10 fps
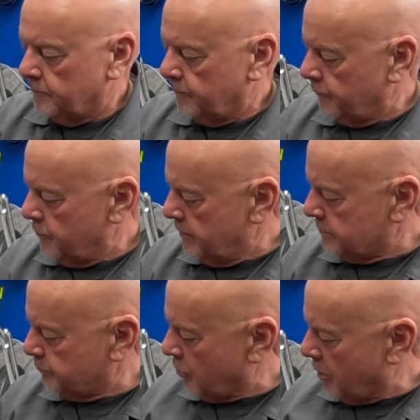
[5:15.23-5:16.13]
for this
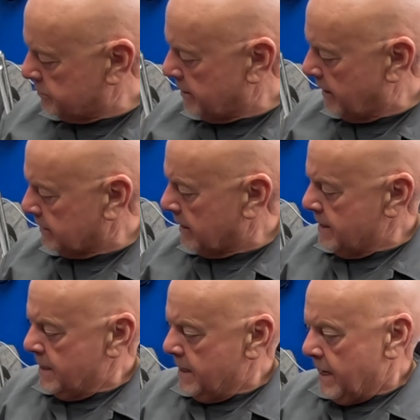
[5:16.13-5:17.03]
project.
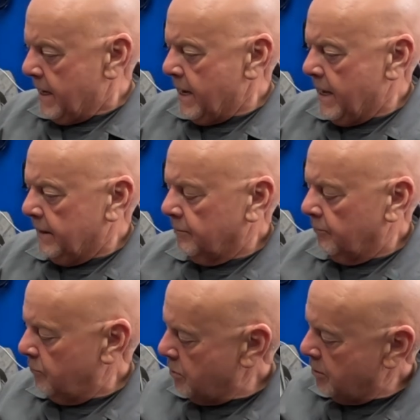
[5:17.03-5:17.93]
And
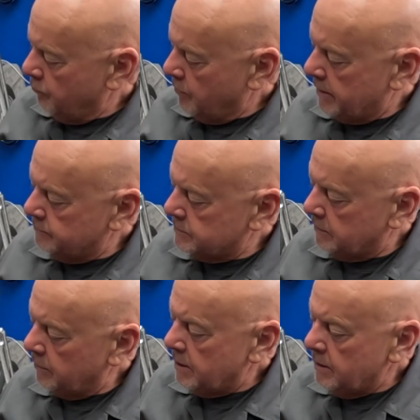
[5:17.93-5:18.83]
when I was
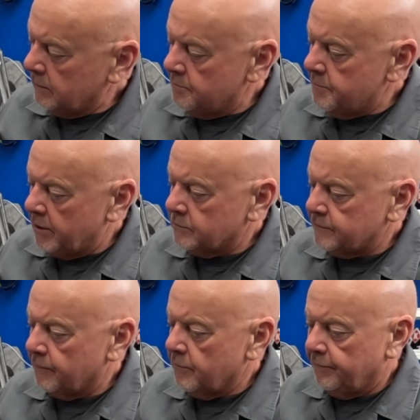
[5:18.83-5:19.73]
looking at the mounts
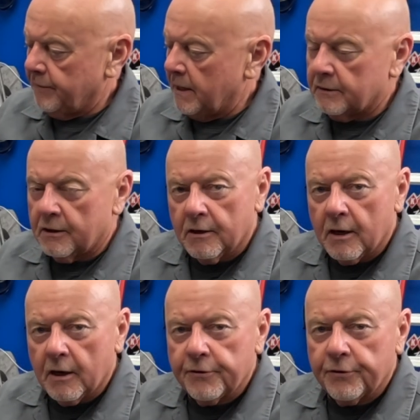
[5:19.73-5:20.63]
for the Fender,
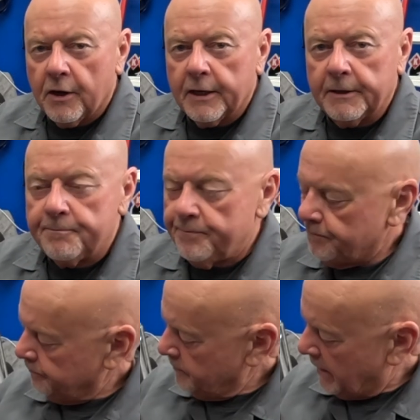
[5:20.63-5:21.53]
I thought,
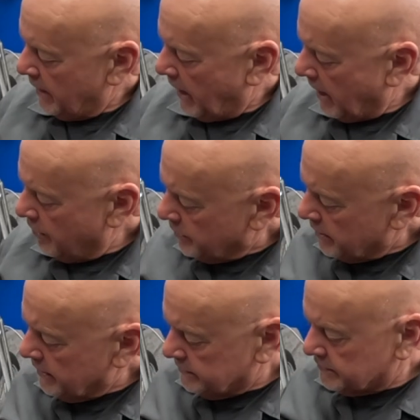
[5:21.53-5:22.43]
how could
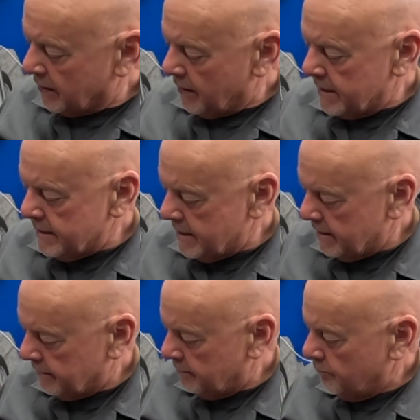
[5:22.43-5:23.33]
I tie
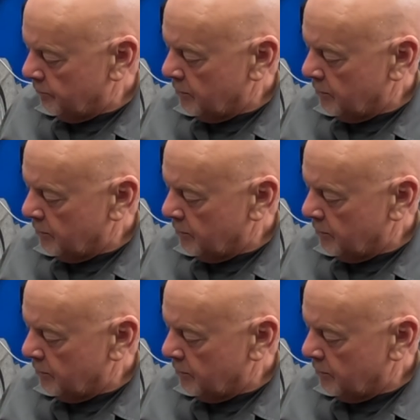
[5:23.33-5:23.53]
in